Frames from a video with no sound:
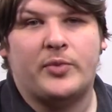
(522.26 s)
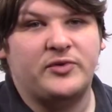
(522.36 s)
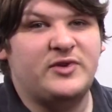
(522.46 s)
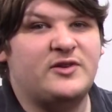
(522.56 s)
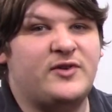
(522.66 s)

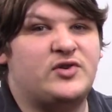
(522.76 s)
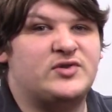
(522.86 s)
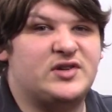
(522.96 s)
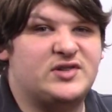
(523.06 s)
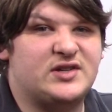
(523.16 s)
Both these
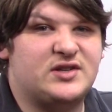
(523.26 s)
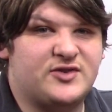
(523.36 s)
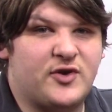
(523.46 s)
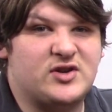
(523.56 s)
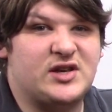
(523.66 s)
features exist,
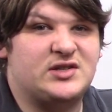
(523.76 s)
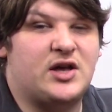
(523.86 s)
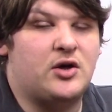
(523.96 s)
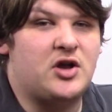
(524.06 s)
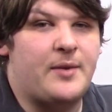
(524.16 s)
as far as I can
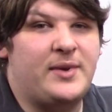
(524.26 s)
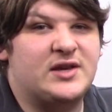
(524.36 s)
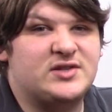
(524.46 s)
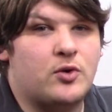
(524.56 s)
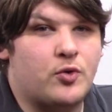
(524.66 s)
tell, not
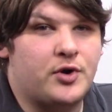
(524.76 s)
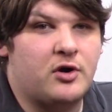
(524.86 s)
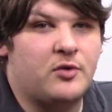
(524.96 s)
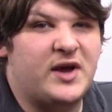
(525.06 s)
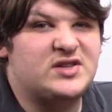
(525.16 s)
because they're
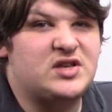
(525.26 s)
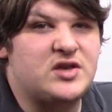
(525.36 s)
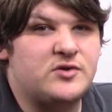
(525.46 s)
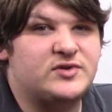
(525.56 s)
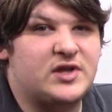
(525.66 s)
ordinary ways to
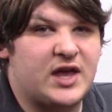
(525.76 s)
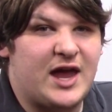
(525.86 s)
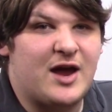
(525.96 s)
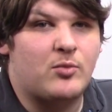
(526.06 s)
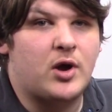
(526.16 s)
use the
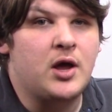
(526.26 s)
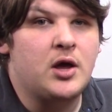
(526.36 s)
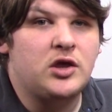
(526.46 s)
camera.